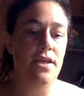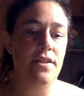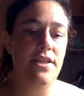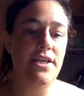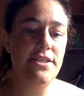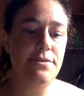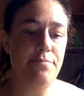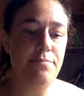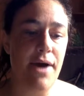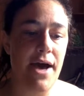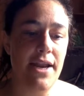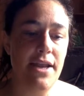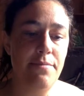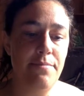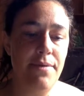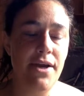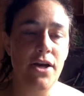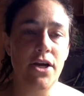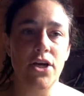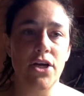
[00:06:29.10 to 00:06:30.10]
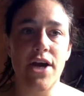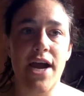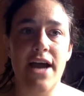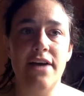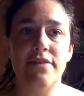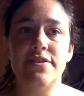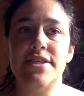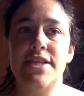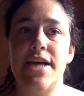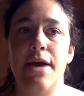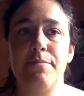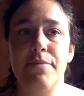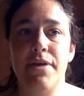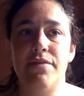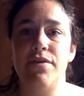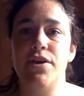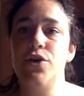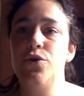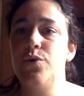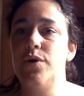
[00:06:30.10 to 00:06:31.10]
These body paragraphs, I'm
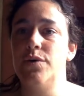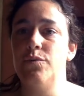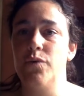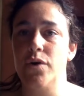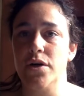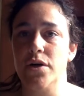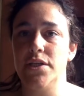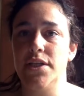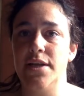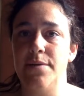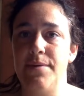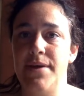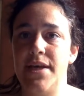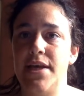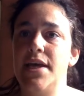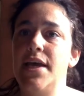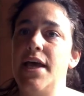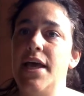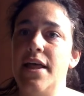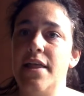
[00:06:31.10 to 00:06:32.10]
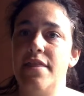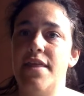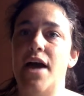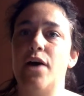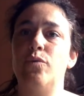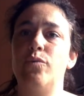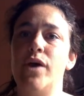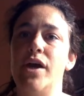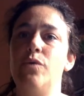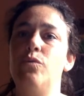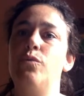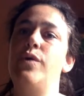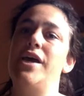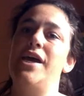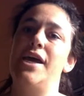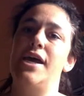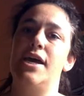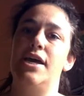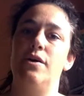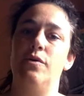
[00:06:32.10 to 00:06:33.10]
giving you a word limit. That way
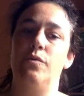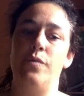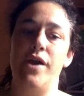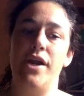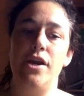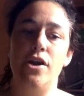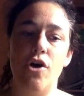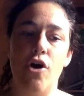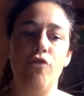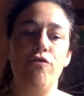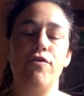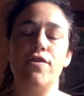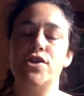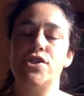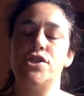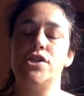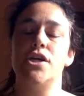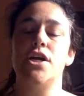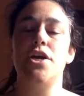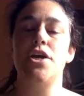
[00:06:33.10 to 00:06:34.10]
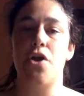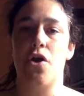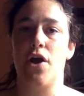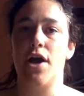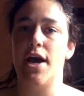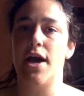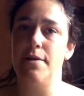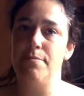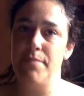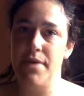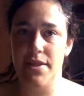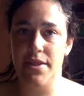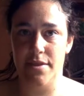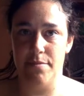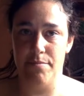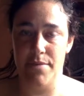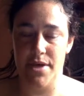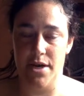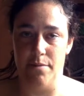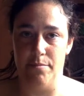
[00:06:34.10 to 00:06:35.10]
we know for sure you're going to meet the
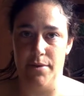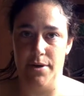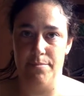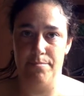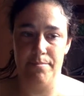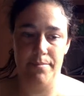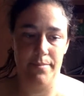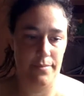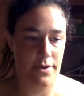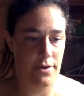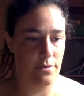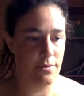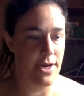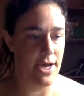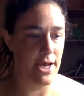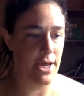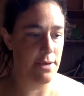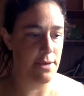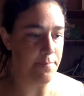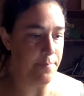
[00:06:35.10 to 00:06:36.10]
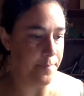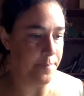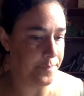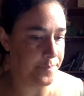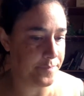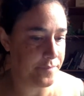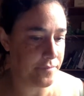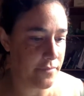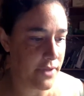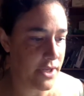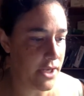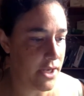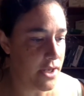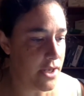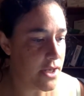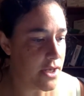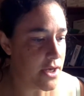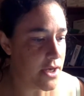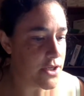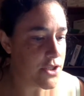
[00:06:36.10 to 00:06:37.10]
minimum, okay?
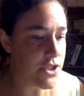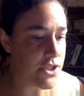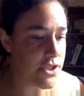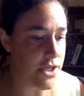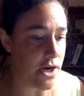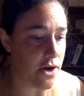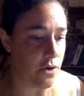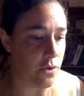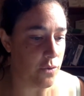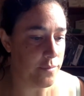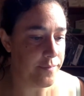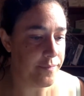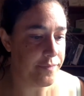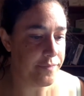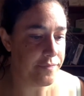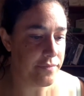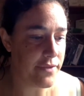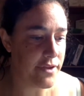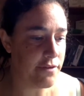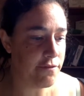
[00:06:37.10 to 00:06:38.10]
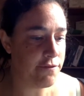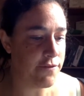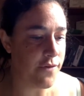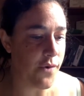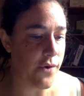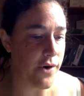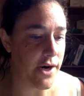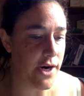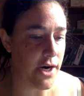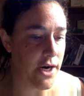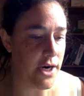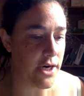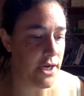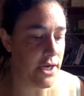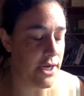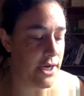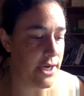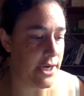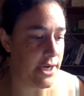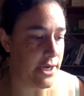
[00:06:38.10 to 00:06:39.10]
So for
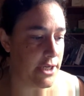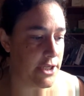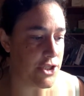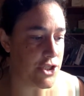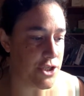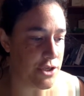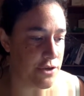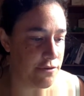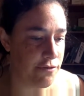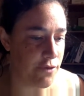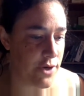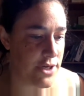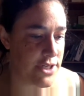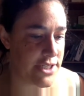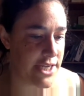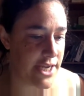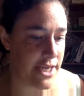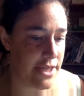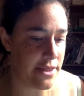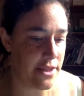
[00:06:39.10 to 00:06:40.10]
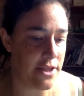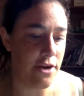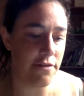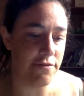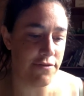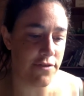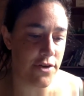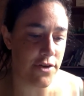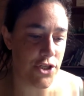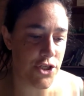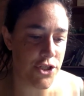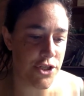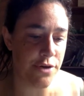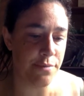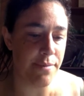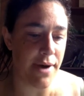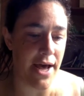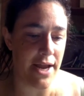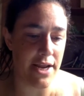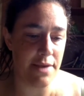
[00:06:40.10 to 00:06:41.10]
June 14th, your first two
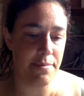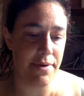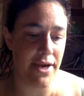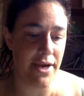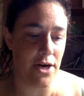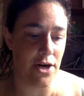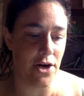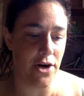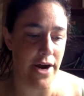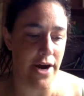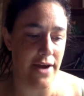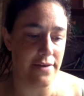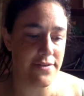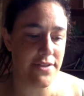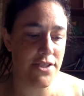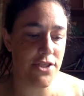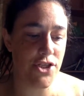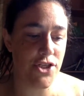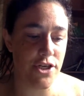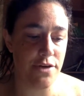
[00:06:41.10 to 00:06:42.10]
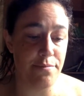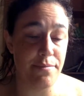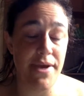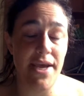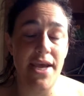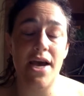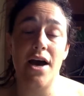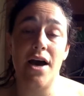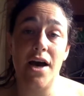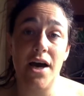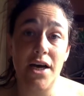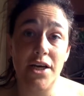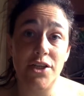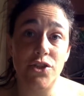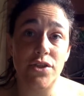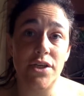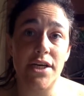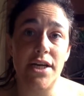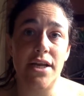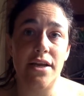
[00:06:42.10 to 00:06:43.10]
body paragraphs should be
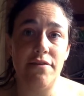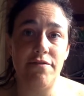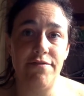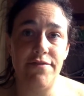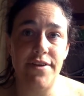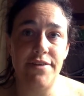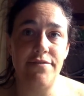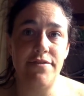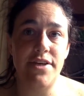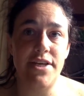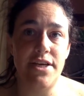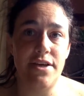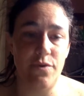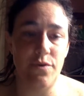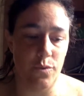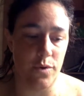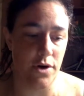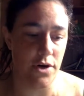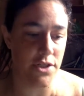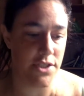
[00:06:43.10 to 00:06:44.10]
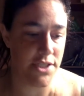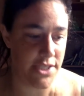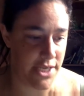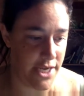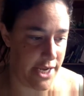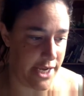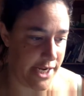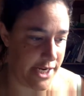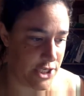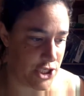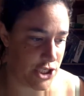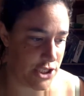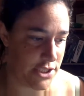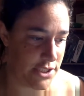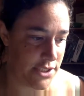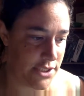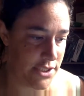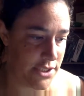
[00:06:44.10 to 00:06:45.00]
150 words each.